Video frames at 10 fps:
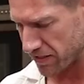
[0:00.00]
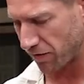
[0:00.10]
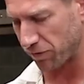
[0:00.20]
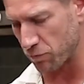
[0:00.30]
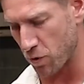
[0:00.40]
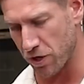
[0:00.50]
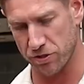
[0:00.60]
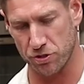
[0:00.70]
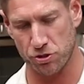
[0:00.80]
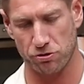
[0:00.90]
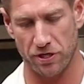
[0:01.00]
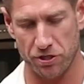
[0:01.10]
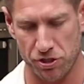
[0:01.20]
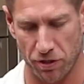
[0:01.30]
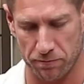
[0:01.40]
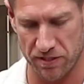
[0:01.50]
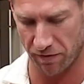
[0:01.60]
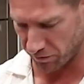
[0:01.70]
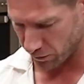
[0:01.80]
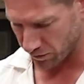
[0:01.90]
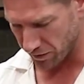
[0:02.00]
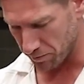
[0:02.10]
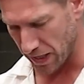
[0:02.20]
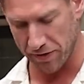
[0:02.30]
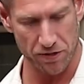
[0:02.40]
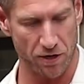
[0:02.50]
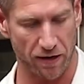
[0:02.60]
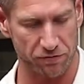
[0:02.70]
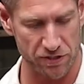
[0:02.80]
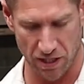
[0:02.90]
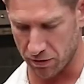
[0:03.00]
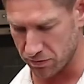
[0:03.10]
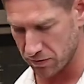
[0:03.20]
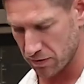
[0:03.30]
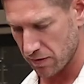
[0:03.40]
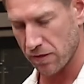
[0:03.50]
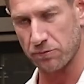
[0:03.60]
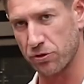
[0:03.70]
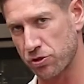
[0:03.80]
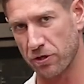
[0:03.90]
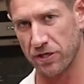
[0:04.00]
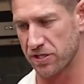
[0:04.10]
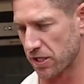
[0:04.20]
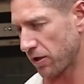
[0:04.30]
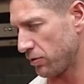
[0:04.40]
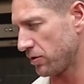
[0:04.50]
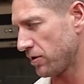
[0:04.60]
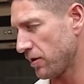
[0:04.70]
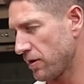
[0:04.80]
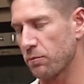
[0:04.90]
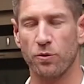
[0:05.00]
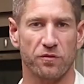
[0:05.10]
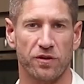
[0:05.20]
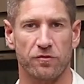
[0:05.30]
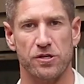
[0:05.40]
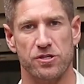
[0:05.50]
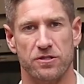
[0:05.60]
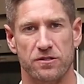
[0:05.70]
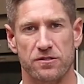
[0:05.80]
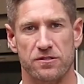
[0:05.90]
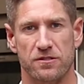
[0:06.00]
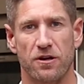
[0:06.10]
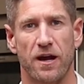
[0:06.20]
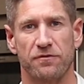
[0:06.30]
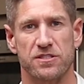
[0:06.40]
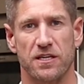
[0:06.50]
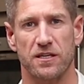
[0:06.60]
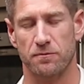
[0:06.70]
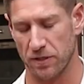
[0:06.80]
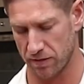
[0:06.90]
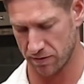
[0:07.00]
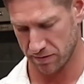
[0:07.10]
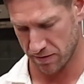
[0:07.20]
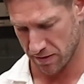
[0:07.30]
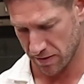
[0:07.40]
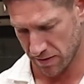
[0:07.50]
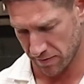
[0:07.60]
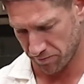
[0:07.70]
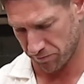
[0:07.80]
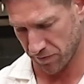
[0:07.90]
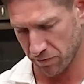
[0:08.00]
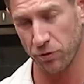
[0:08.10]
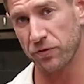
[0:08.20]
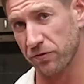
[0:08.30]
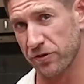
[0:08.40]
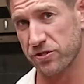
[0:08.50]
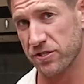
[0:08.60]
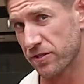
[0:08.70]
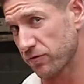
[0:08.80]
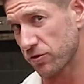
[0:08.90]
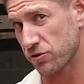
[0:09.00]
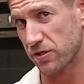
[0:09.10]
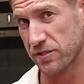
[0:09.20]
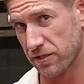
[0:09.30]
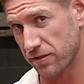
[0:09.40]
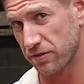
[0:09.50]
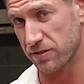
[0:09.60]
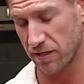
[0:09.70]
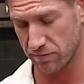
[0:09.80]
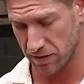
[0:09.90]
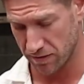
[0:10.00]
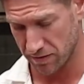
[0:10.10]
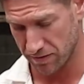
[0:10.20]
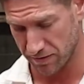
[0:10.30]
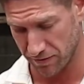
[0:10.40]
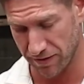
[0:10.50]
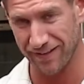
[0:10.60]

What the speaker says: nothing worse than trying to chop something with a blunt knife. So I'm not trying to sell Morphy Richards knives here, but Morphy Richards, if you're interested, contact me. So